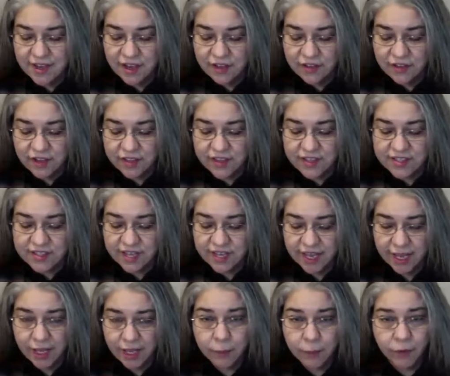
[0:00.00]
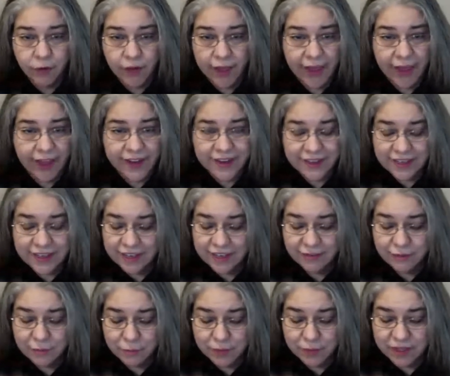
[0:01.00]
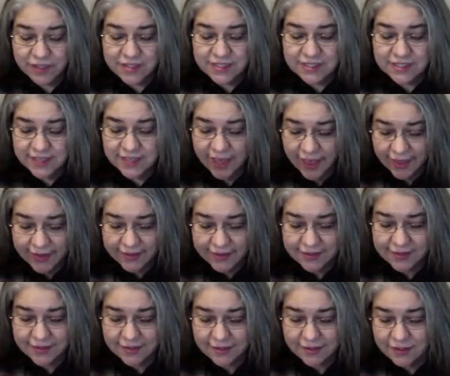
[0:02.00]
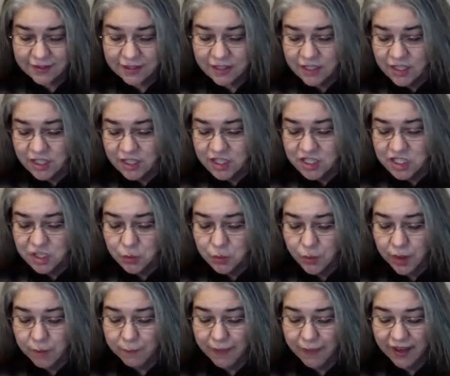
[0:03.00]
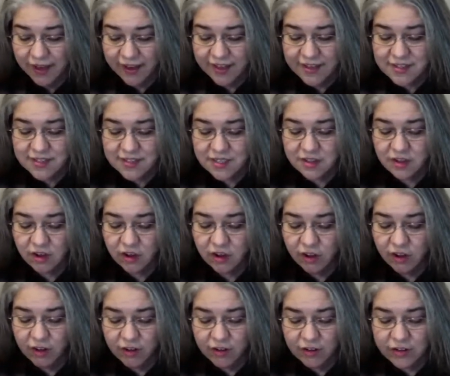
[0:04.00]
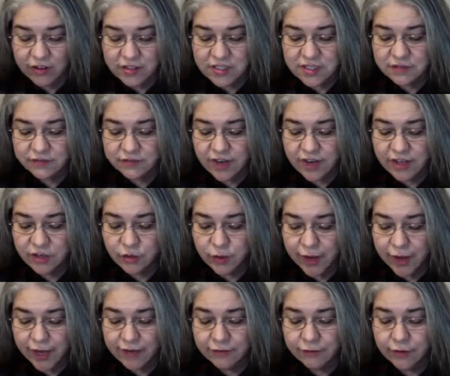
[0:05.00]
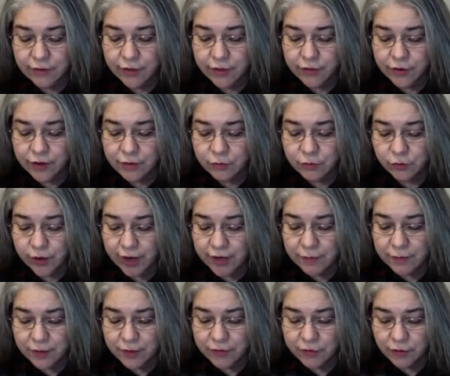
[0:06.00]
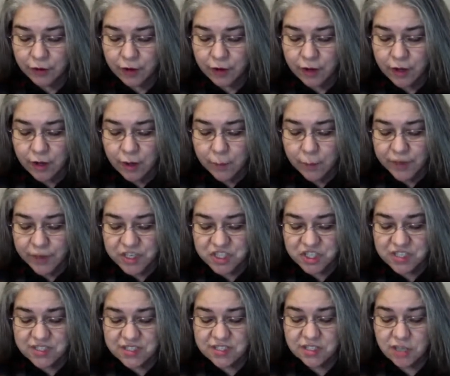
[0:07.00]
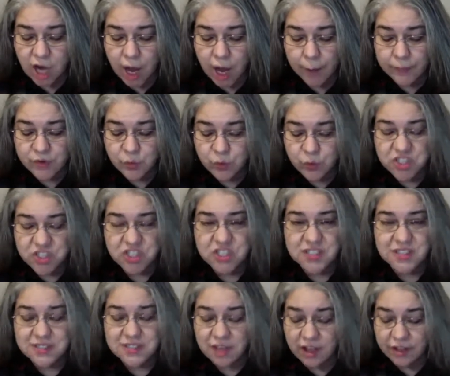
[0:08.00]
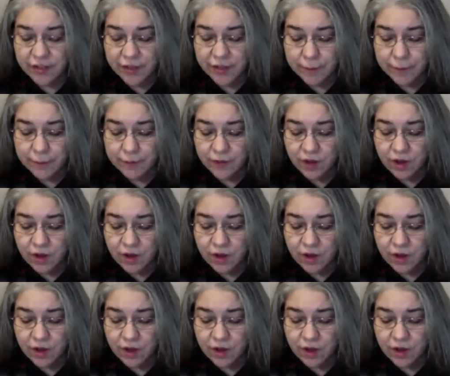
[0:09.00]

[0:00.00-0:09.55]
that the table hadn't even been set. She went back into the hall to find grandfather and grandmother, but she stopped when she saw them.